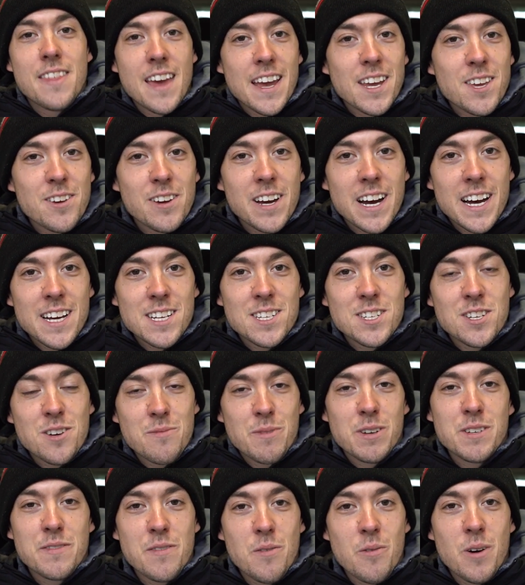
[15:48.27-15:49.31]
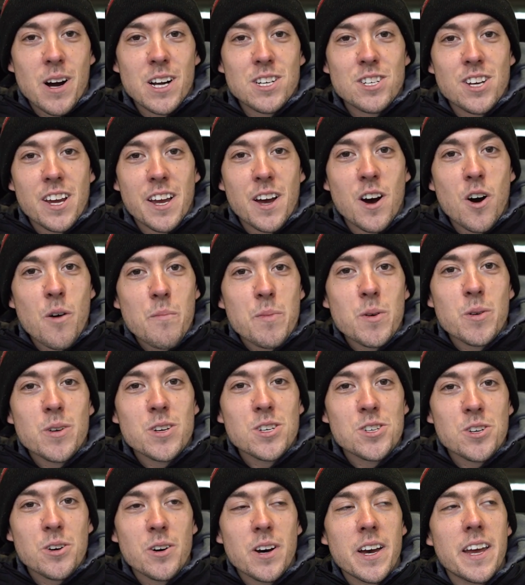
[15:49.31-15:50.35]
Thank you guys so much for watching. Hope you
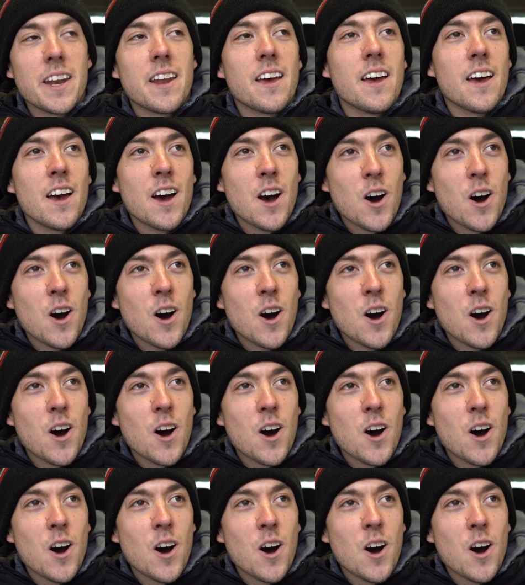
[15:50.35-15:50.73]
enjoyed.